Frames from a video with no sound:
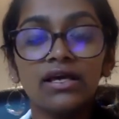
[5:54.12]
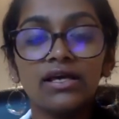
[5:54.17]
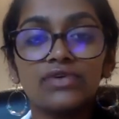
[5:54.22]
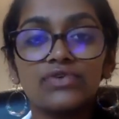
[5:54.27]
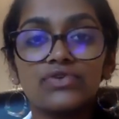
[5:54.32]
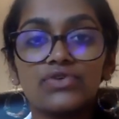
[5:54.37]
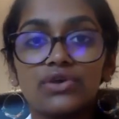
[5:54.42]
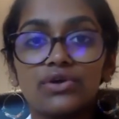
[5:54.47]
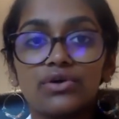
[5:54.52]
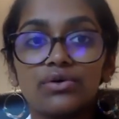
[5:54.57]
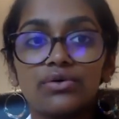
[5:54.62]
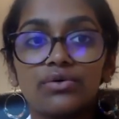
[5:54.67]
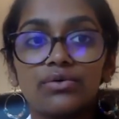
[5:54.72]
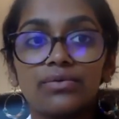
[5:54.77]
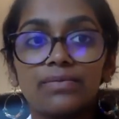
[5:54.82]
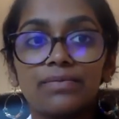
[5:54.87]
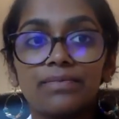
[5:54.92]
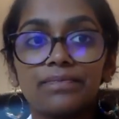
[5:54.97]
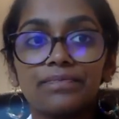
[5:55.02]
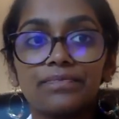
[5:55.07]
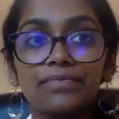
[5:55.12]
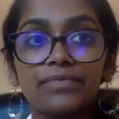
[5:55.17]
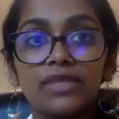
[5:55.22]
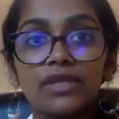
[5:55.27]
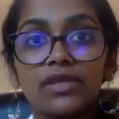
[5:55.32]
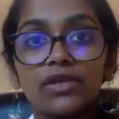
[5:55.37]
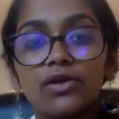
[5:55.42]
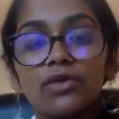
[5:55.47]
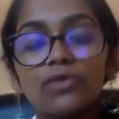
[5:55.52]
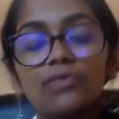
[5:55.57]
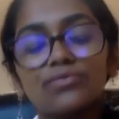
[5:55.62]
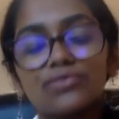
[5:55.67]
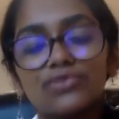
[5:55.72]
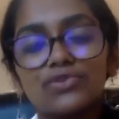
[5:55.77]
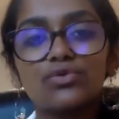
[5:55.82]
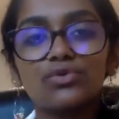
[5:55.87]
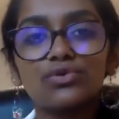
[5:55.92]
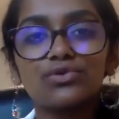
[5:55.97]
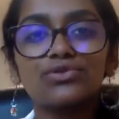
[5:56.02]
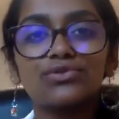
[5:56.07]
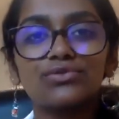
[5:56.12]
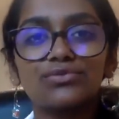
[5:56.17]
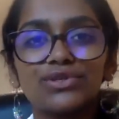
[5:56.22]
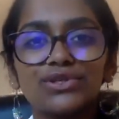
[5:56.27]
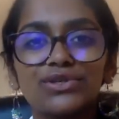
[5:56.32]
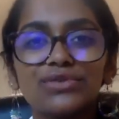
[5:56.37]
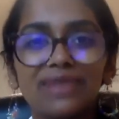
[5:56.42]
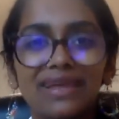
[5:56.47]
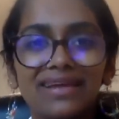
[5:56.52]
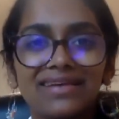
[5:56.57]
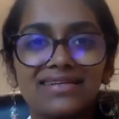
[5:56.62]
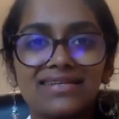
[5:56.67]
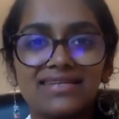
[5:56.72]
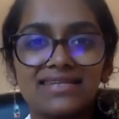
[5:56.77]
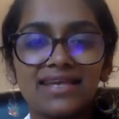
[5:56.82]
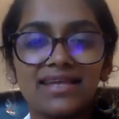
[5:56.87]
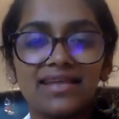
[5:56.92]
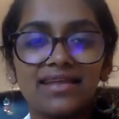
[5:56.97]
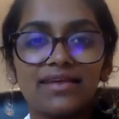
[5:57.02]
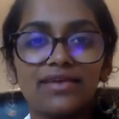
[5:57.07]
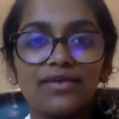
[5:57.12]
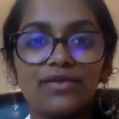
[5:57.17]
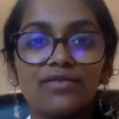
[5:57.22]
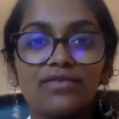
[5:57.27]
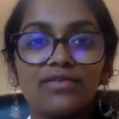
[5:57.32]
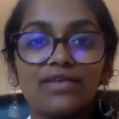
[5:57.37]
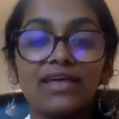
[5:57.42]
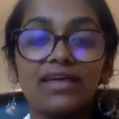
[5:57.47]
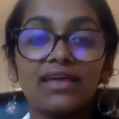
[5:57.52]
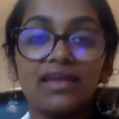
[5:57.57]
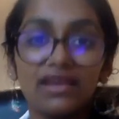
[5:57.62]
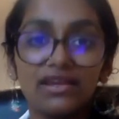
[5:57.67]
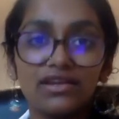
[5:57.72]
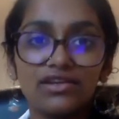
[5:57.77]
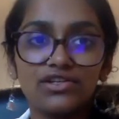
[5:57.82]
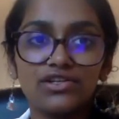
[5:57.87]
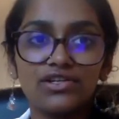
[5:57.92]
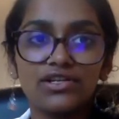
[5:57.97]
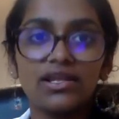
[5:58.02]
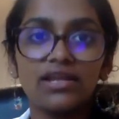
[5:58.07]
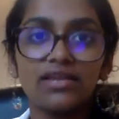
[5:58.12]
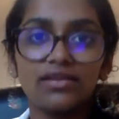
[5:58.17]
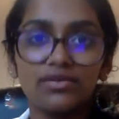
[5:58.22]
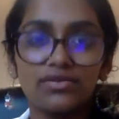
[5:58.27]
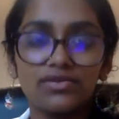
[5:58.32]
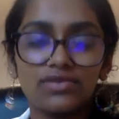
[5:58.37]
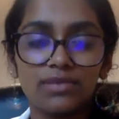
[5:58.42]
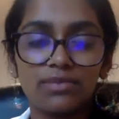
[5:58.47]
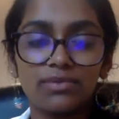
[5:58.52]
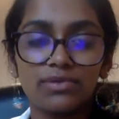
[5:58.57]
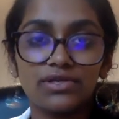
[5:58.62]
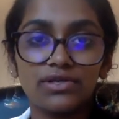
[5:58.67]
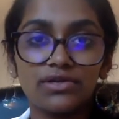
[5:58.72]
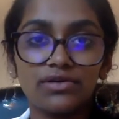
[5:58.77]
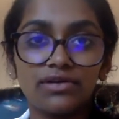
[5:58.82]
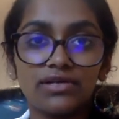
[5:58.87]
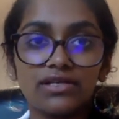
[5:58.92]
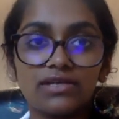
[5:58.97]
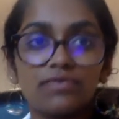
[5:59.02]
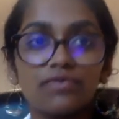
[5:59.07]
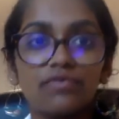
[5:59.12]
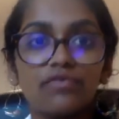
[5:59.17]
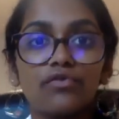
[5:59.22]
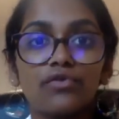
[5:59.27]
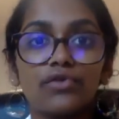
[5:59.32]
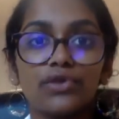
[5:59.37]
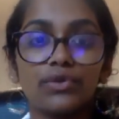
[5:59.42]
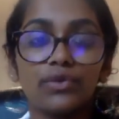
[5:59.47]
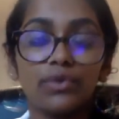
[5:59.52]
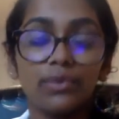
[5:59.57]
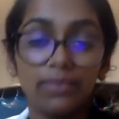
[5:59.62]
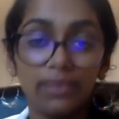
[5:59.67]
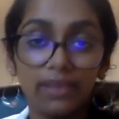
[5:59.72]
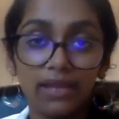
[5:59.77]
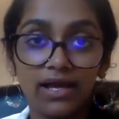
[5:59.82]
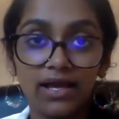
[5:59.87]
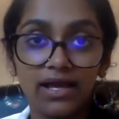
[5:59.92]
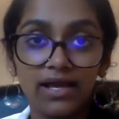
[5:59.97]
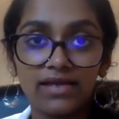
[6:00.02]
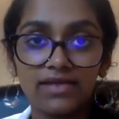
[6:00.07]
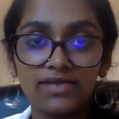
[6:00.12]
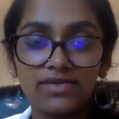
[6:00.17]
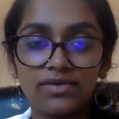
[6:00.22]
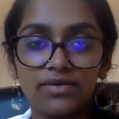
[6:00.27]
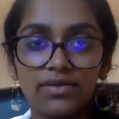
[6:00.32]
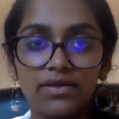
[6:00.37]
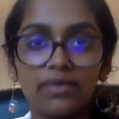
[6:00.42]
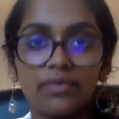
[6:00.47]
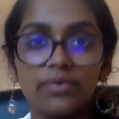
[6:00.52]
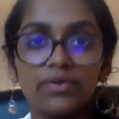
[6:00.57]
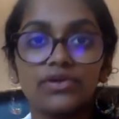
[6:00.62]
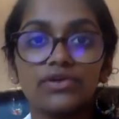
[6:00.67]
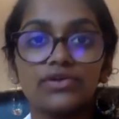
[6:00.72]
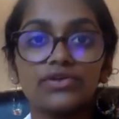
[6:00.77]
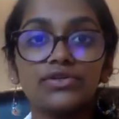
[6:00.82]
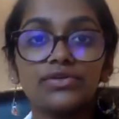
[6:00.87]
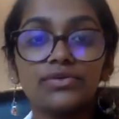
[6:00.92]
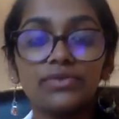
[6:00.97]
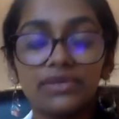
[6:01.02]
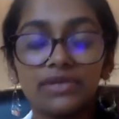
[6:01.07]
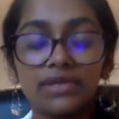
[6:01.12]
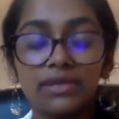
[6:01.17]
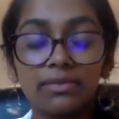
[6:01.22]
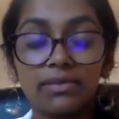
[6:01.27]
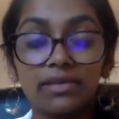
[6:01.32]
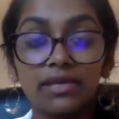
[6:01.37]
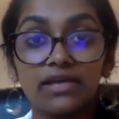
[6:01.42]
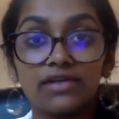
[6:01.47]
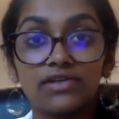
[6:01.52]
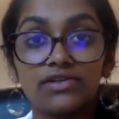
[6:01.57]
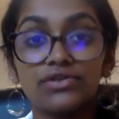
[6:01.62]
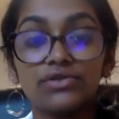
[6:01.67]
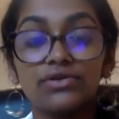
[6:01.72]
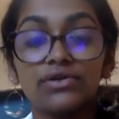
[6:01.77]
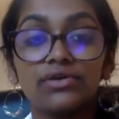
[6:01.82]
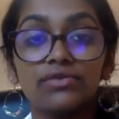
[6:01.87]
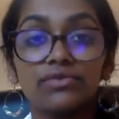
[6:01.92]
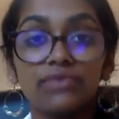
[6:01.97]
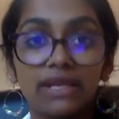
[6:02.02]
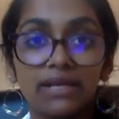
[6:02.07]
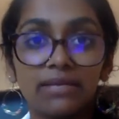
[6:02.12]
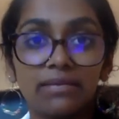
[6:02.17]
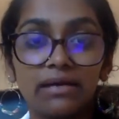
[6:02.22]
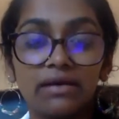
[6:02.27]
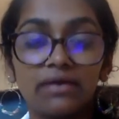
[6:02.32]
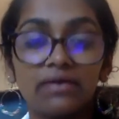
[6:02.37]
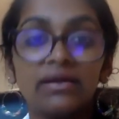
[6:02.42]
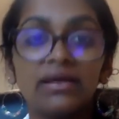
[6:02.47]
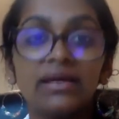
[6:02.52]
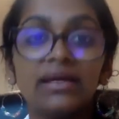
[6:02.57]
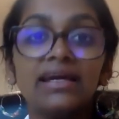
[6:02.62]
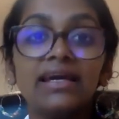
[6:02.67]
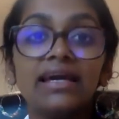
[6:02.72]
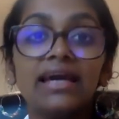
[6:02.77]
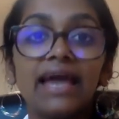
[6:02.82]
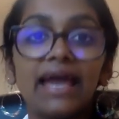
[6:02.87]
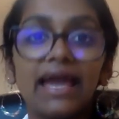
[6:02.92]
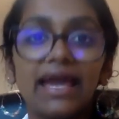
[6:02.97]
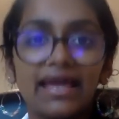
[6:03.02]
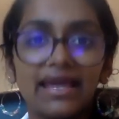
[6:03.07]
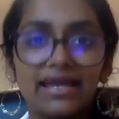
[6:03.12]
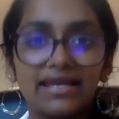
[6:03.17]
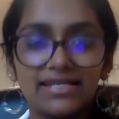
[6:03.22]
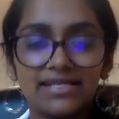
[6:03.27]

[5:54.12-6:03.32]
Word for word: so you know, schools do like to see that you have engaged in those opportunities before you apply so that when you're doing your application, you can write about, hey, I